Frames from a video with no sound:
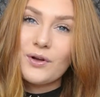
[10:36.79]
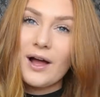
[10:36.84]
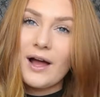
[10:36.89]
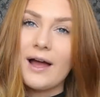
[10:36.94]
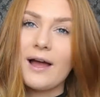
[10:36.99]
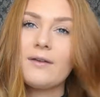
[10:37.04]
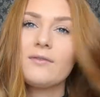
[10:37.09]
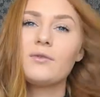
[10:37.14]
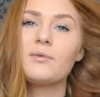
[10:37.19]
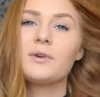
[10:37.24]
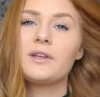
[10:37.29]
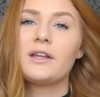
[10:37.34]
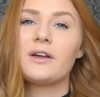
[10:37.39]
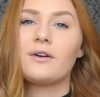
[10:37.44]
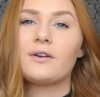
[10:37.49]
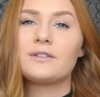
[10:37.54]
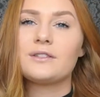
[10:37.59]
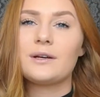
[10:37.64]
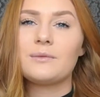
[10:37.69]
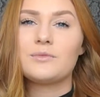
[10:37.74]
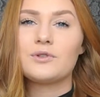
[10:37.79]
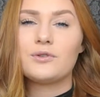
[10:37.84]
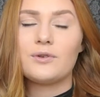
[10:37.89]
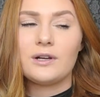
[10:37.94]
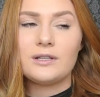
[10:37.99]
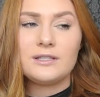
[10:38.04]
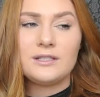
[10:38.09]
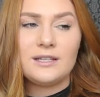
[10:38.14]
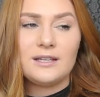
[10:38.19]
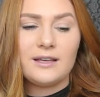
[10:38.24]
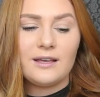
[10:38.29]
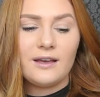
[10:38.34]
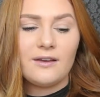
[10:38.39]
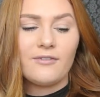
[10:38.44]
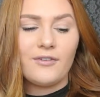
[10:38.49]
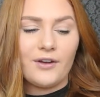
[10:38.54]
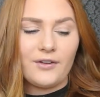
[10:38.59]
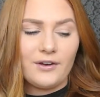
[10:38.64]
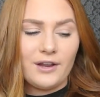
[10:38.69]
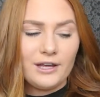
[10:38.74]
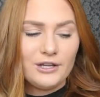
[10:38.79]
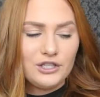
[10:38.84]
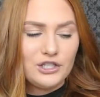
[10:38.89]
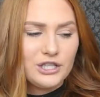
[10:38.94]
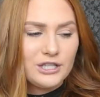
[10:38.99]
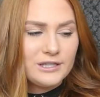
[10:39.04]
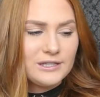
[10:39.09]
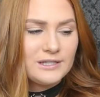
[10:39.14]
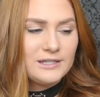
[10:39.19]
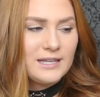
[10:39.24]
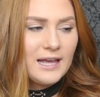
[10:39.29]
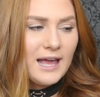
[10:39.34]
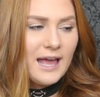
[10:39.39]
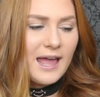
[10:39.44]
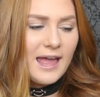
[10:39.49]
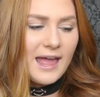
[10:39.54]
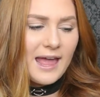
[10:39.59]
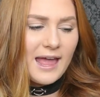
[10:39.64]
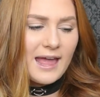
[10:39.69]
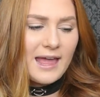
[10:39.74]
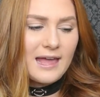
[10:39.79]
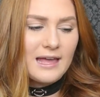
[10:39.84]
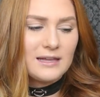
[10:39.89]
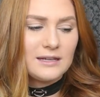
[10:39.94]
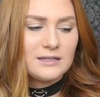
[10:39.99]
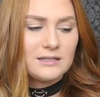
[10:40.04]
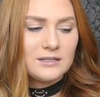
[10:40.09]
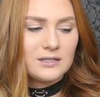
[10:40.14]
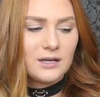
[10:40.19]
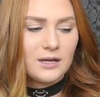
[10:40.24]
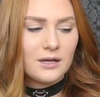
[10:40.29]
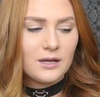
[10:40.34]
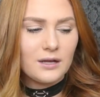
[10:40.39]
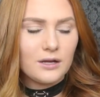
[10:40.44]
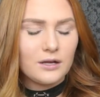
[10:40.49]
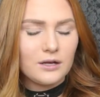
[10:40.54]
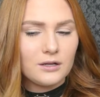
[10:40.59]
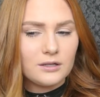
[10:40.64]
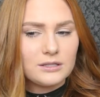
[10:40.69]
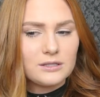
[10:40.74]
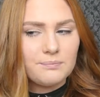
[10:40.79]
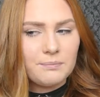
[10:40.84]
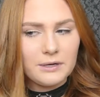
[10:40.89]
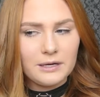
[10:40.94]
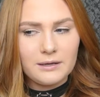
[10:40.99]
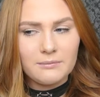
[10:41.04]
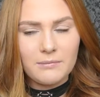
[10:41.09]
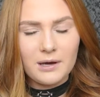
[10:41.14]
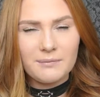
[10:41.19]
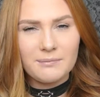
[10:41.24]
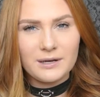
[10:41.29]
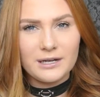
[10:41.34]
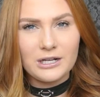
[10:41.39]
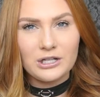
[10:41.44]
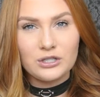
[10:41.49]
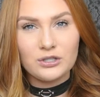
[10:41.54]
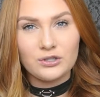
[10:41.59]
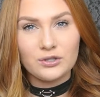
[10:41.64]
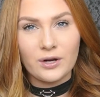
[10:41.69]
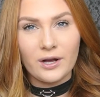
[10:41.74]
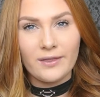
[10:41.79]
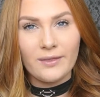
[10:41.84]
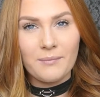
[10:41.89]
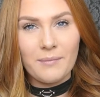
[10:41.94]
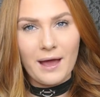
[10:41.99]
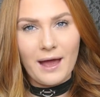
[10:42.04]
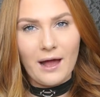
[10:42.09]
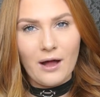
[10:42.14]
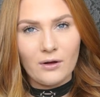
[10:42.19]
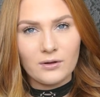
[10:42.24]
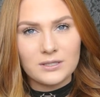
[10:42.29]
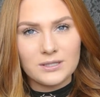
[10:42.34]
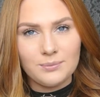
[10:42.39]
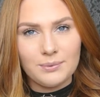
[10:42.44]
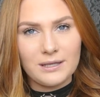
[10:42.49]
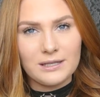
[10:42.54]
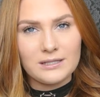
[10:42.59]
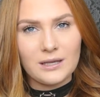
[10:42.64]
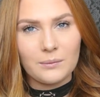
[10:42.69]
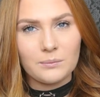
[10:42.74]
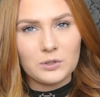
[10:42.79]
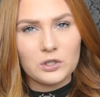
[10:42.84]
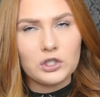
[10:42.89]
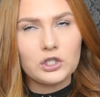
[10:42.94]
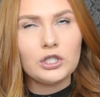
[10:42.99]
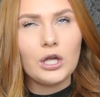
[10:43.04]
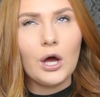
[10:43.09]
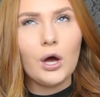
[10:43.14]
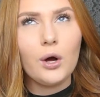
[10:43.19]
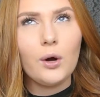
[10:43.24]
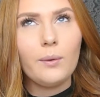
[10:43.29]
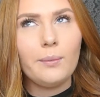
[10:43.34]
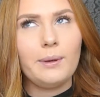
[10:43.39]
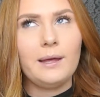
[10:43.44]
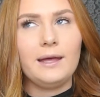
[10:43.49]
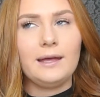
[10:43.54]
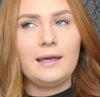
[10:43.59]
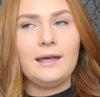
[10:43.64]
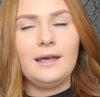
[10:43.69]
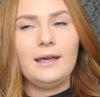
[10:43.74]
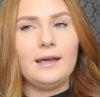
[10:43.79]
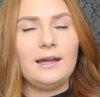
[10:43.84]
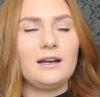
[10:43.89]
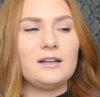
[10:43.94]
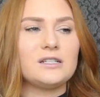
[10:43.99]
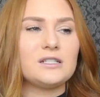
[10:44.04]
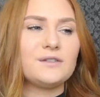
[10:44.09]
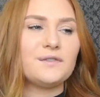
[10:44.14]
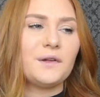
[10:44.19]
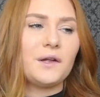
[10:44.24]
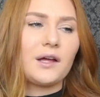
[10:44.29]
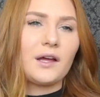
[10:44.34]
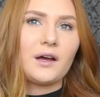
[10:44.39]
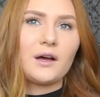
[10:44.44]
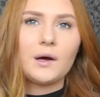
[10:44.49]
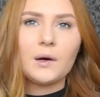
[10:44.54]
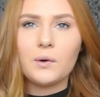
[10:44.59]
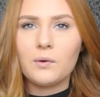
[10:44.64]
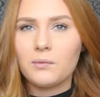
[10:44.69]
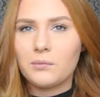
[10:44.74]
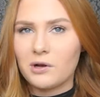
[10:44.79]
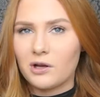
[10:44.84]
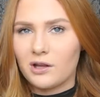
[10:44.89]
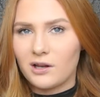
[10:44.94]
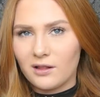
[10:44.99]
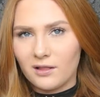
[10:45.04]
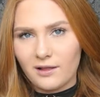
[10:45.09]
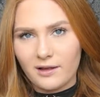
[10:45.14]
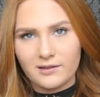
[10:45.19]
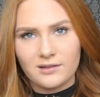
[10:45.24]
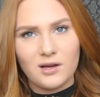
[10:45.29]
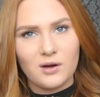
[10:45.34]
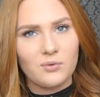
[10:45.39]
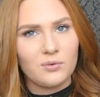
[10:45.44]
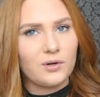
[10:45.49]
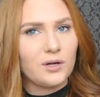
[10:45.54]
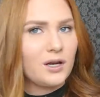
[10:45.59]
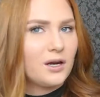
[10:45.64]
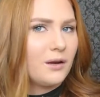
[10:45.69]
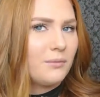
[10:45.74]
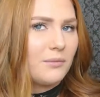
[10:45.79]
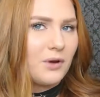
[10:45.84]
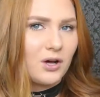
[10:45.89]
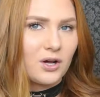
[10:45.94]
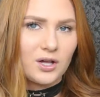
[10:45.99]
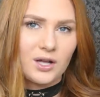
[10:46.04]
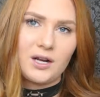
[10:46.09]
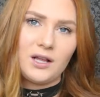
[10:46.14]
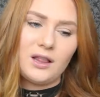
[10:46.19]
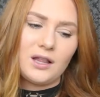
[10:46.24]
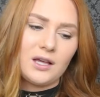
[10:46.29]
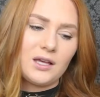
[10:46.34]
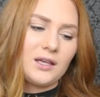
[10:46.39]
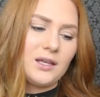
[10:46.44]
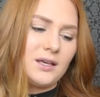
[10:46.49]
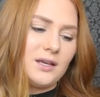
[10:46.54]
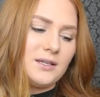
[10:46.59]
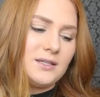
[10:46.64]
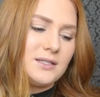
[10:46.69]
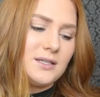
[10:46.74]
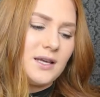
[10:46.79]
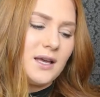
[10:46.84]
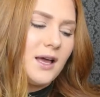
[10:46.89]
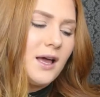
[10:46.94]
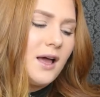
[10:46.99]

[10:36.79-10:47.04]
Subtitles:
I have a really hard time trusting foundations and spending my money to try them out because I'm so picky, and I just feel like, oh, I'm not gonna like that one, I'm not gonna like it.